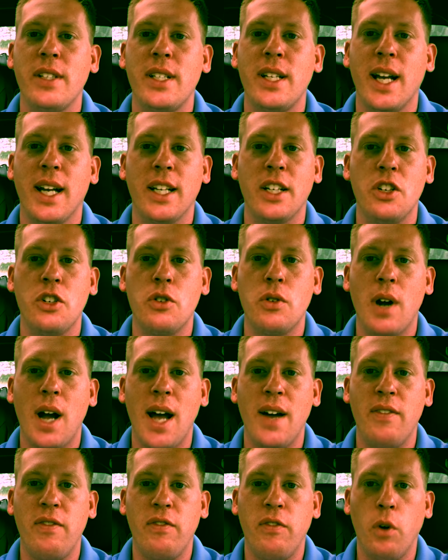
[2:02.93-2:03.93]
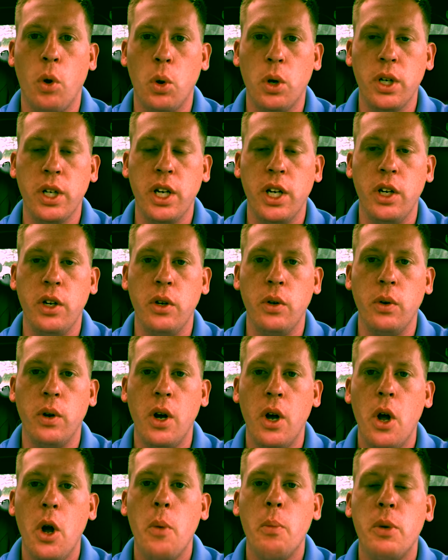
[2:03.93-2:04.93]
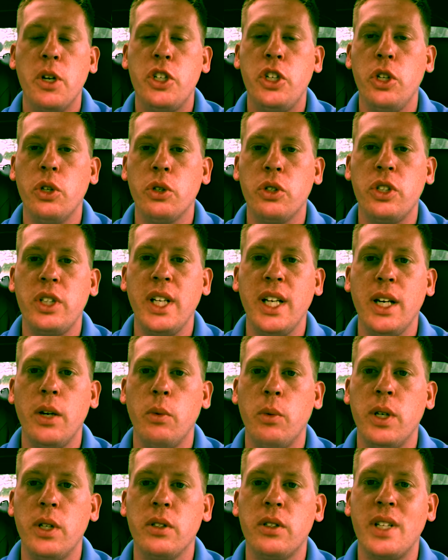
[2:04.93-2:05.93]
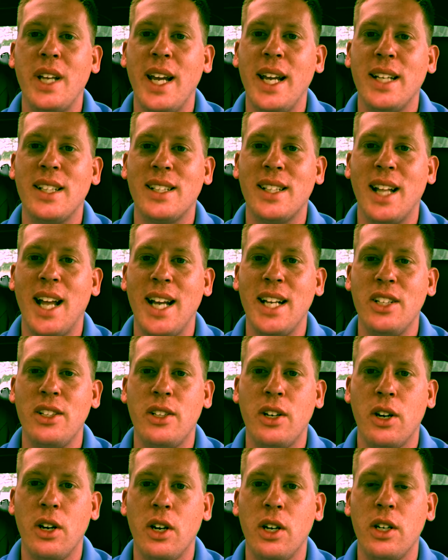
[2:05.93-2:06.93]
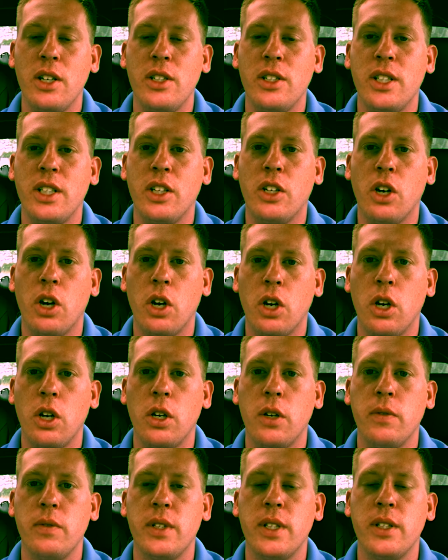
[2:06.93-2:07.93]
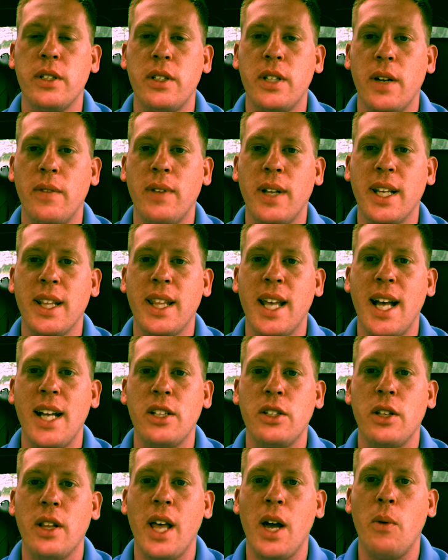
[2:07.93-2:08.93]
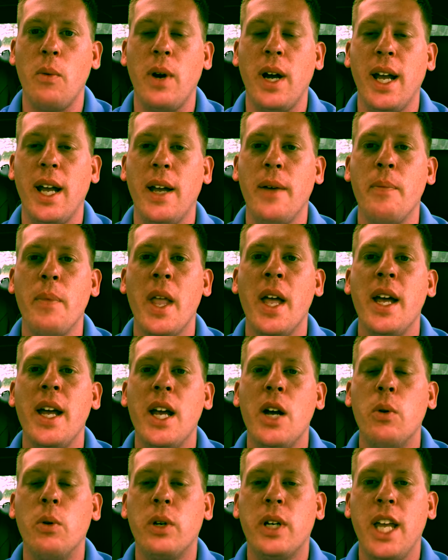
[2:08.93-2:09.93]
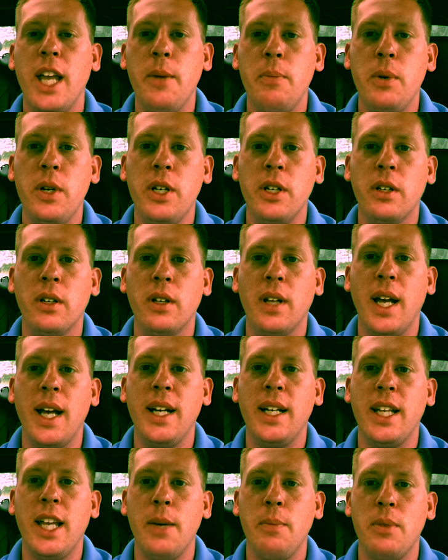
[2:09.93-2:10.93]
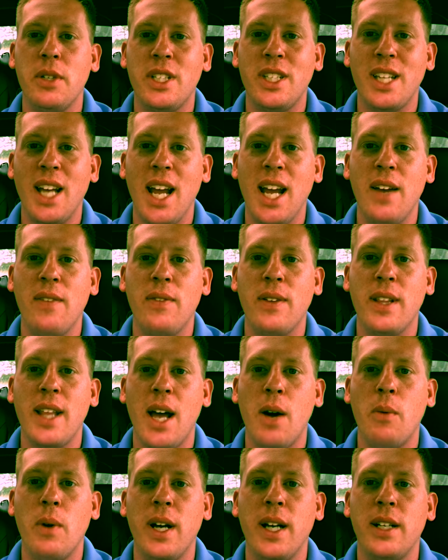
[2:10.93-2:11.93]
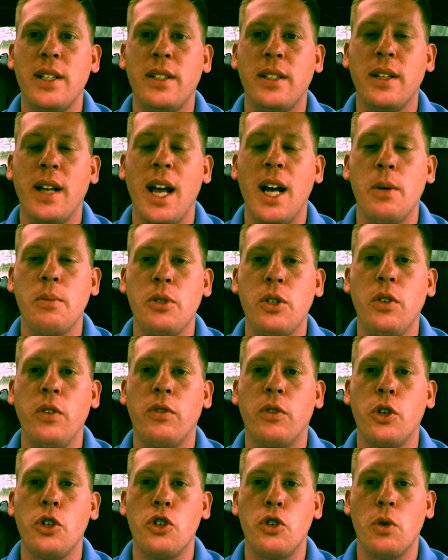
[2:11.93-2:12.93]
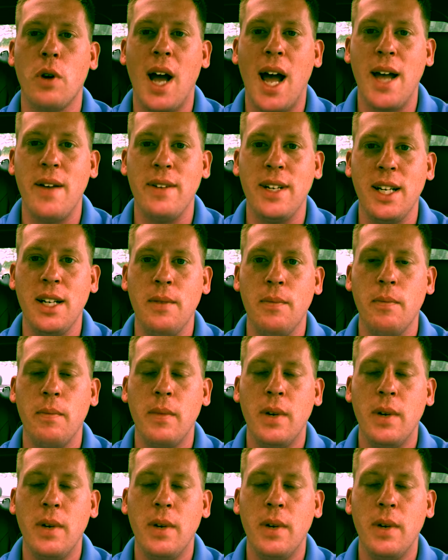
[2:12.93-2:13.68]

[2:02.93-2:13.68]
It's not going to drive for you, but you'll see it will take slight turns and curves and stuff like that. So that way it will keep you in your lane, keep you safe, and that way it helps you for driving.